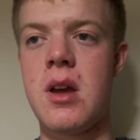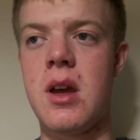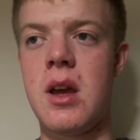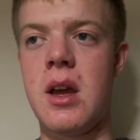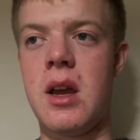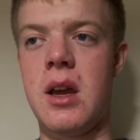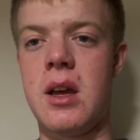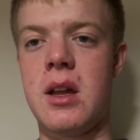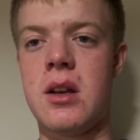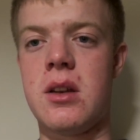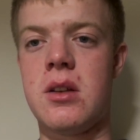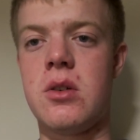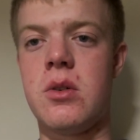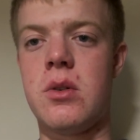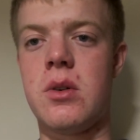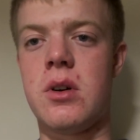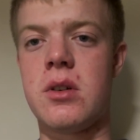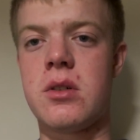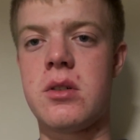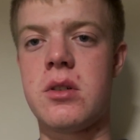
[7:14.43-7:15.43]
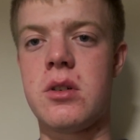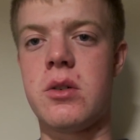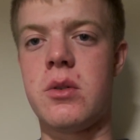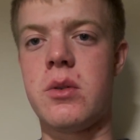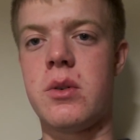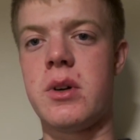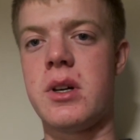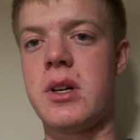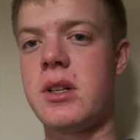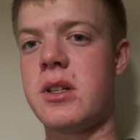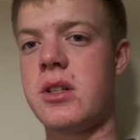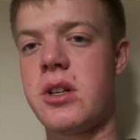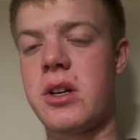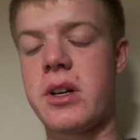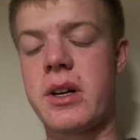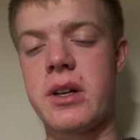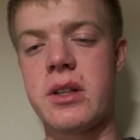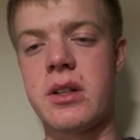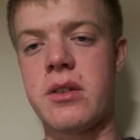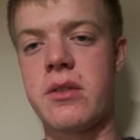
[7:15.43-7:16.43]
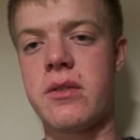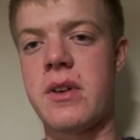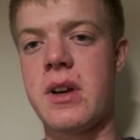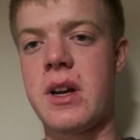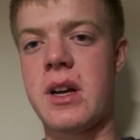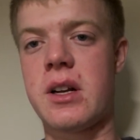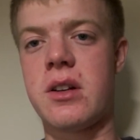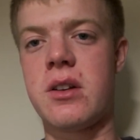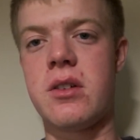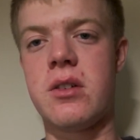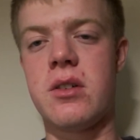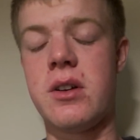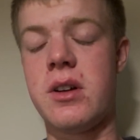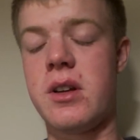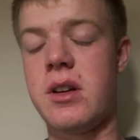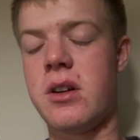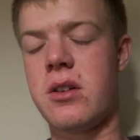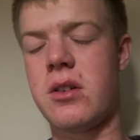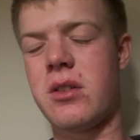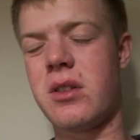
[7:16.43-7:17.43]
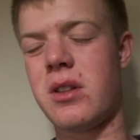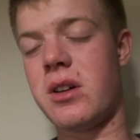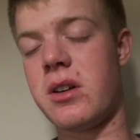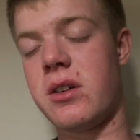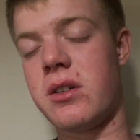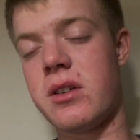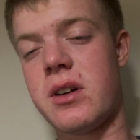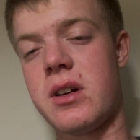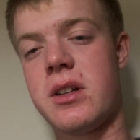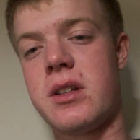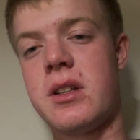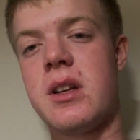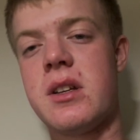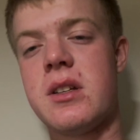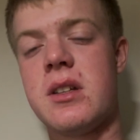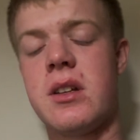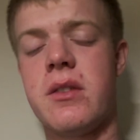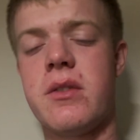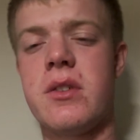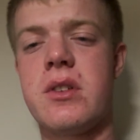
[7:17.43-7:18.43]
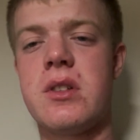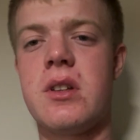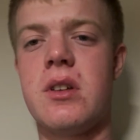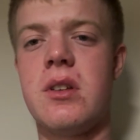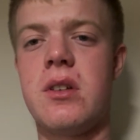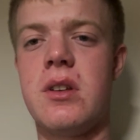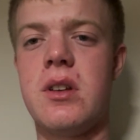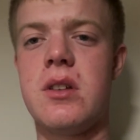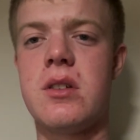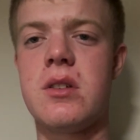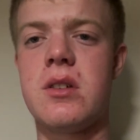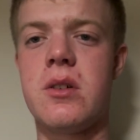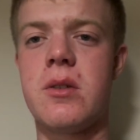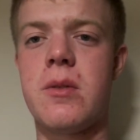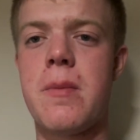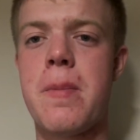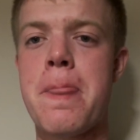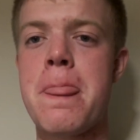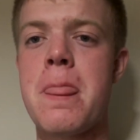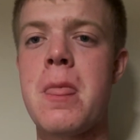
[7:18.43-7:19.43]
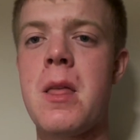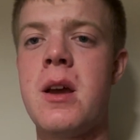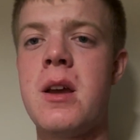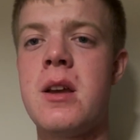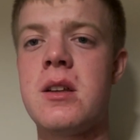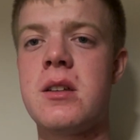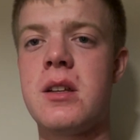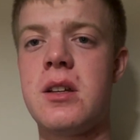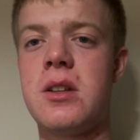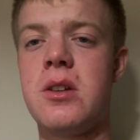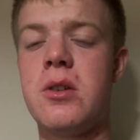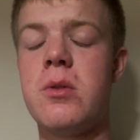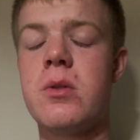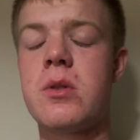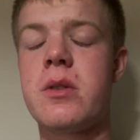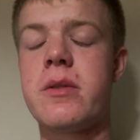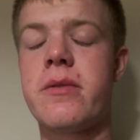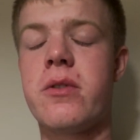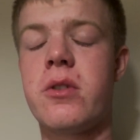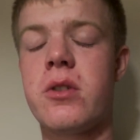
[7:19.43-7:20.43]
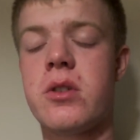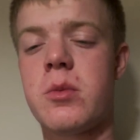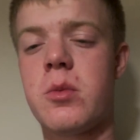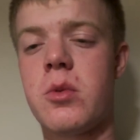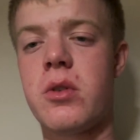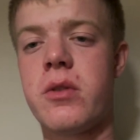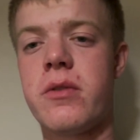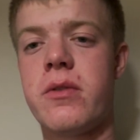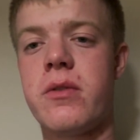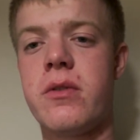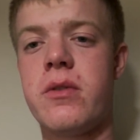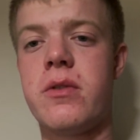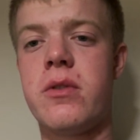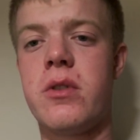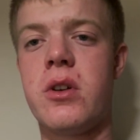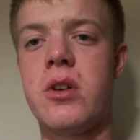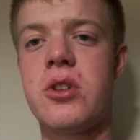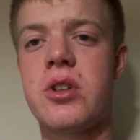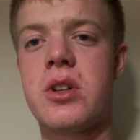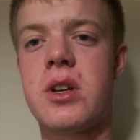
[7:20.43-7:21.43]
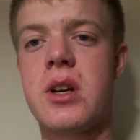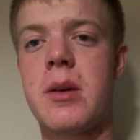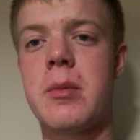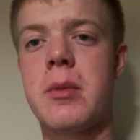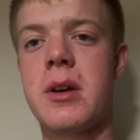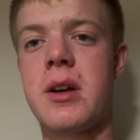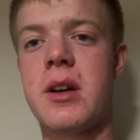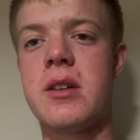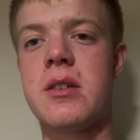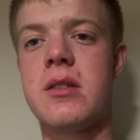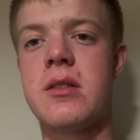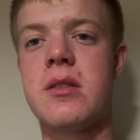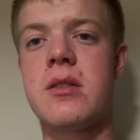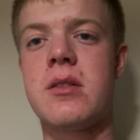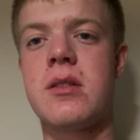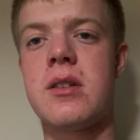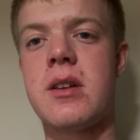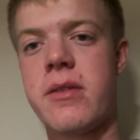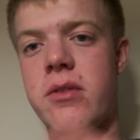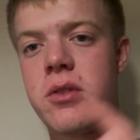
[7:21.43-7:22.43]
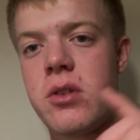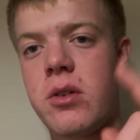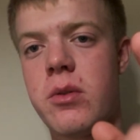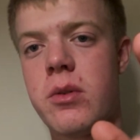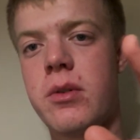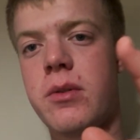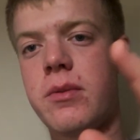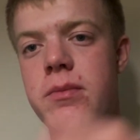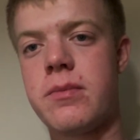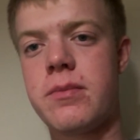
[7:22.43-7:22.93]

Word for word: and to also check out their factory or their testing facility. So stay tuned for some more footage to come, guys. Have a good one.